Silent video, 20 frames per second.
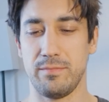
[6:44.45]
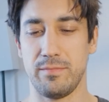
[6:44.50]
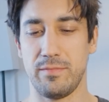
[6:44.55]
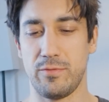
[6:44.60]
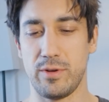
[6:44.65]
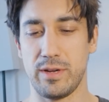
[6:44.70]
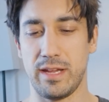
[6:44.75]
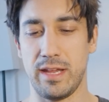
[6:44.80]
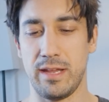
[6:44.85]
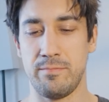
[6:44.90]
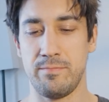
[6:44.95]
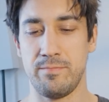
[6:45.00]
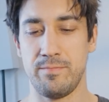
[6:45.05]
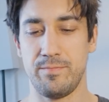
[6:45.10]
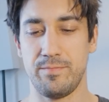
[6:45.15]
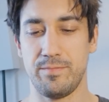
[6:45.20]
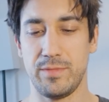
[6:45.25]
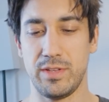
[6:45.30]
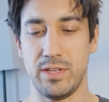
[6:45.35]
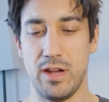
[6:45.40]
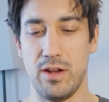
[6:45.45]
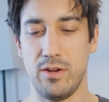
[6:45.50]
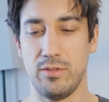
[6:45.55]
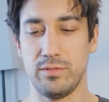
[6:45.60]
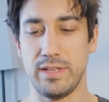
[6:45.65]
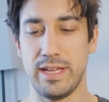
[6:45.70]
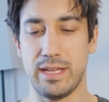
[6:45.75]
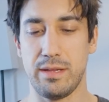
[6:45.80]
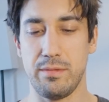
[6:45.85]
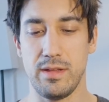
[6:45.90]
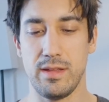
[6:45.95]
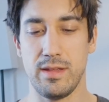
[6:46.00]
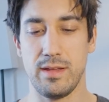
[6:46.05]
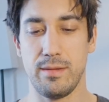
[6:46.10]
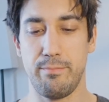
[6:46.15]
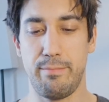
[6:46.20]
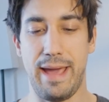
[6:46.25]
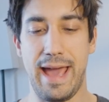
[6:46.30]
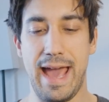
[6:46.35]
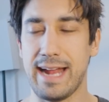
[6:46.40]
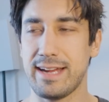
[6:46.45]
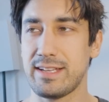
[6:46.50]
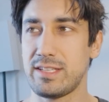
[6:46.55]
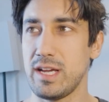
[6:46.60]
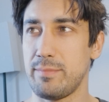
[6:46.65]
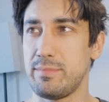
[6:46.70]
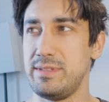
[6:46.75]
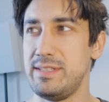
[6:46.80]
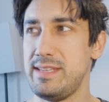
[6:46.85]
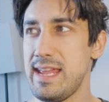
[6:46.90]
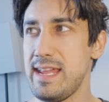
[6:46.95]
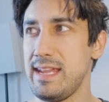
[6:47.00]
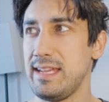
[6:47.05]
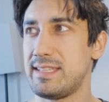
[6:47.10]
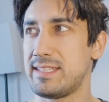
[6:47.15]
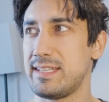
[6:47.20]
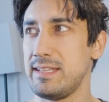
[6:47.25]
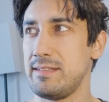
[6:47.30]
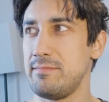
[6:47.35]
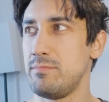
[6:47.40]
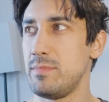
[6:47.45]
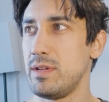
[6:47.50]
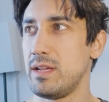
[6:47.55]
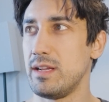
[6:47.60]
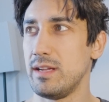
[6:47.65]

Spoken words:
Friggin', you know, like packed up dates and